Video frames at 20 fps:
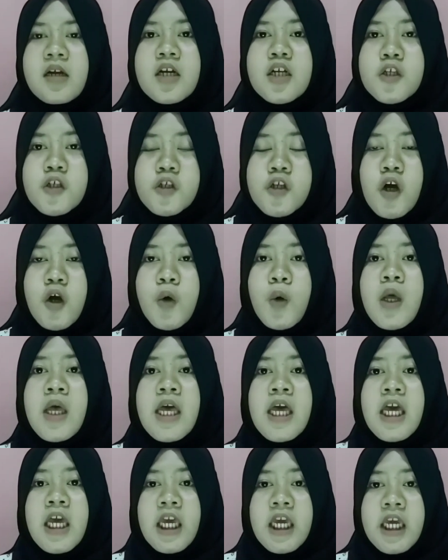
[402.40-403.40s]
So
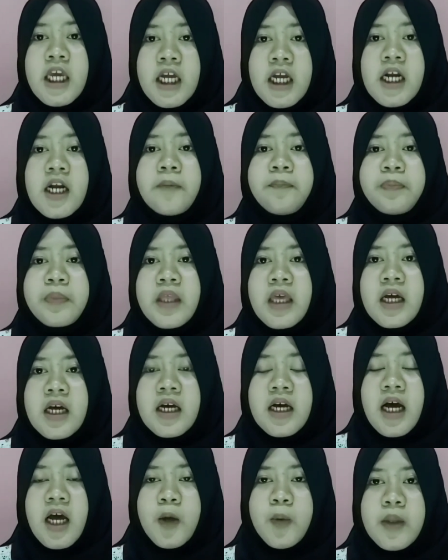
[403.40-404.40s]
here
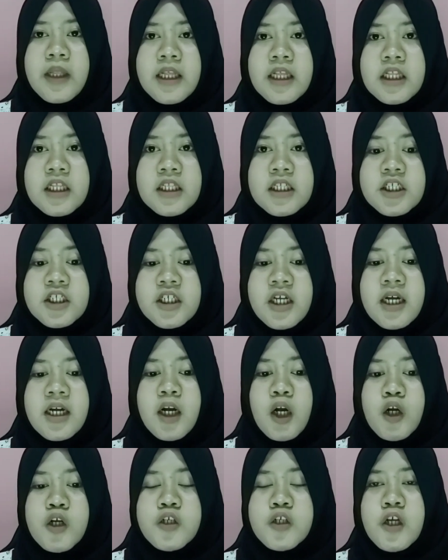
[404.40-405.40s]
I will
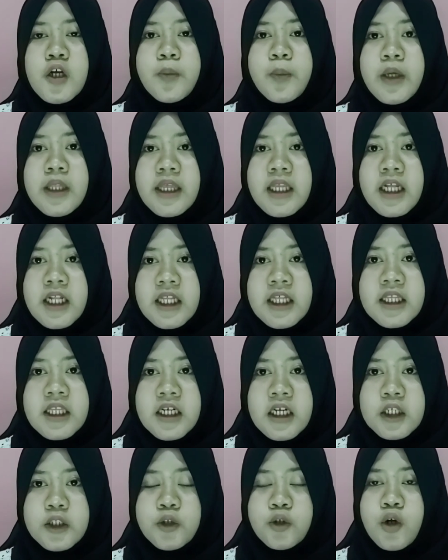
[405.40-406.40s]
share also about the
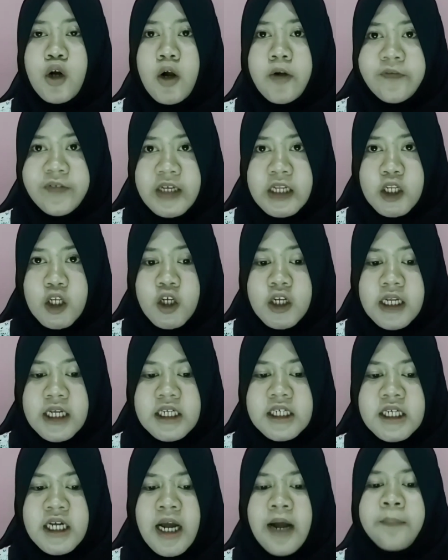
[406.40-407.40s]
literature of
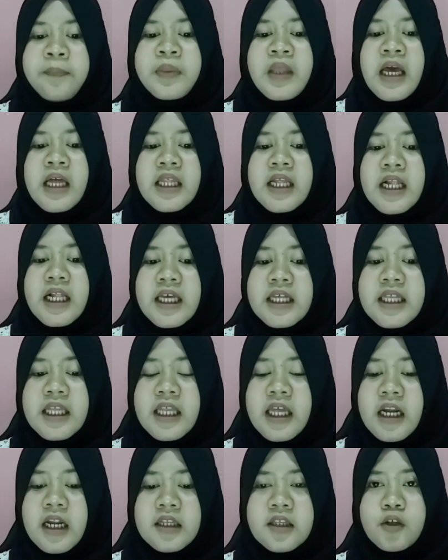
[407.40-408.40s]
Indonesia. The
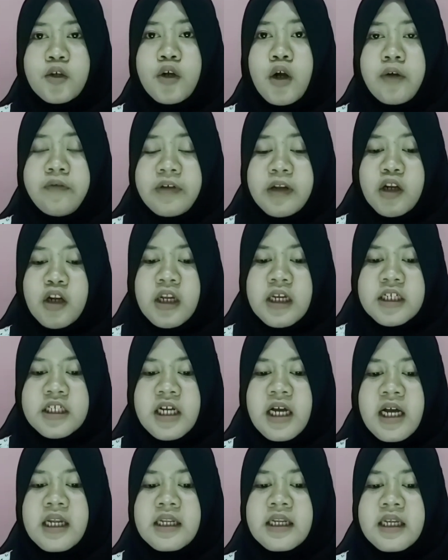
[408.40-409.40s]
literature of
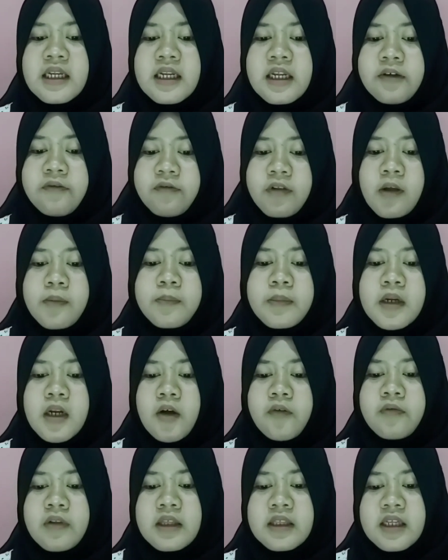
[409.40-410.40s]
Indonesia, the development
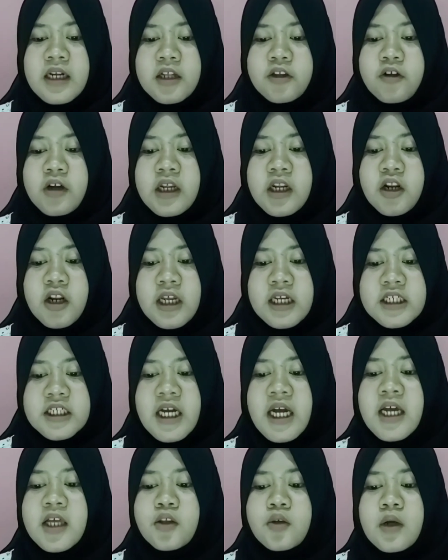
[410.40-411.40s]
of literature in
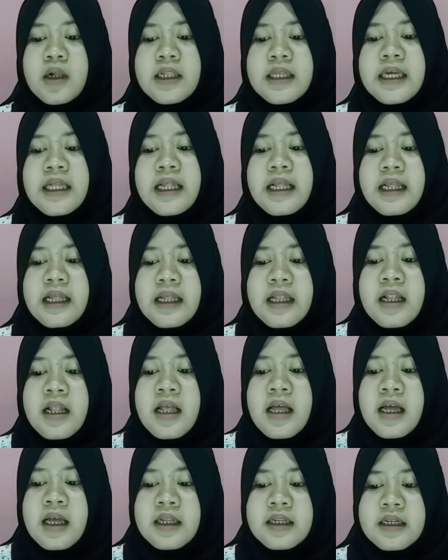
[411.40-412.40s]
Indonesia, actually
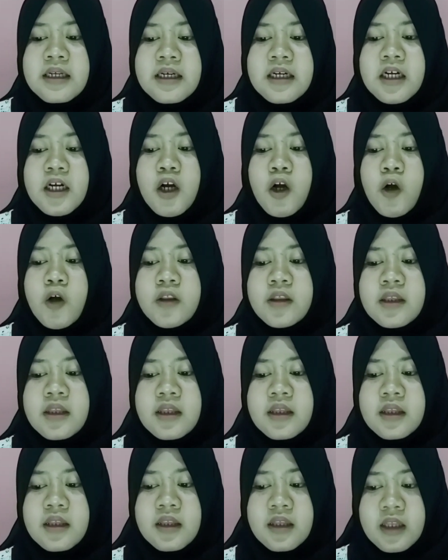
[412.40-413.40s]
the
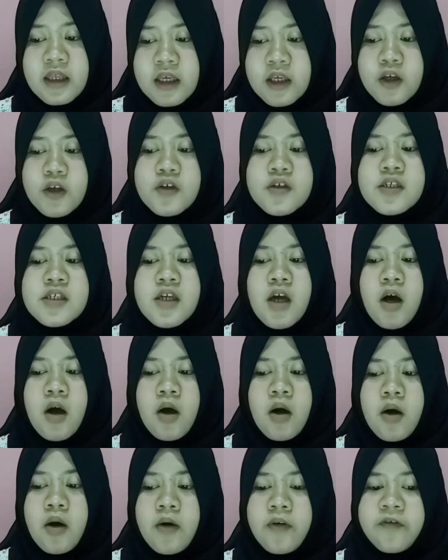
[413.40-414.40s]
continuous
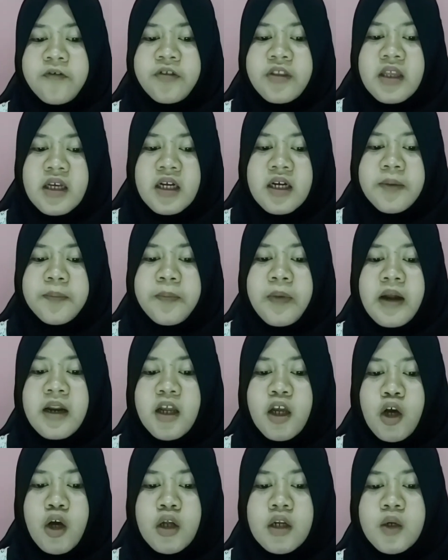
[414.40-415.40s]
of the
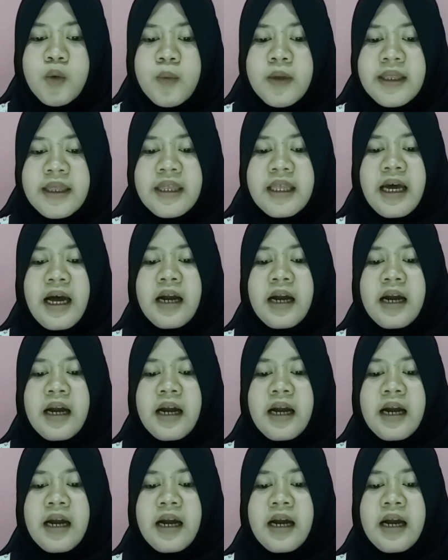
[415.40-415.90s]
period with